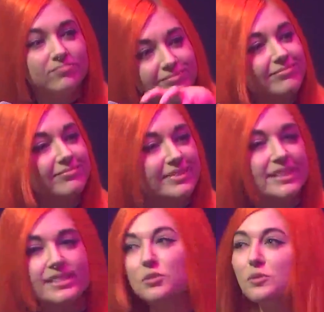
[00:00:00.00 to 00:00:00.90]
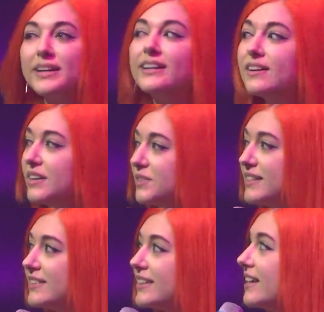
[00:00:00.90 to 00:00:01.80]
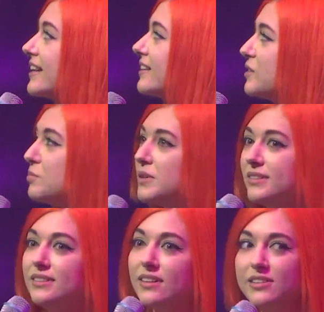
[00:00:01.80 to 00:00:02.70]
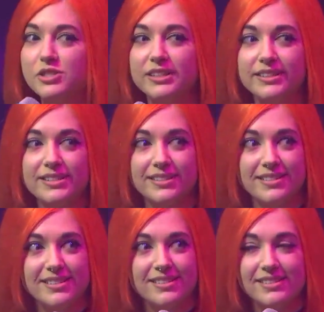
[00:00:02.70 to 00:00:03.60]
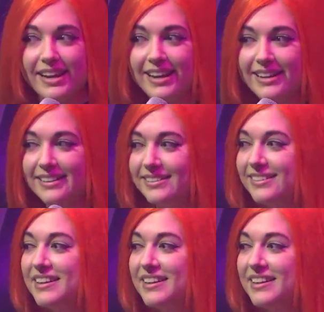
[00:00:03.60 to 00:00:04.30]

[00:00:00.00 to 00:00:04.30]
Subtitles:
It didn't feel weird to me. It felt very natural, actually.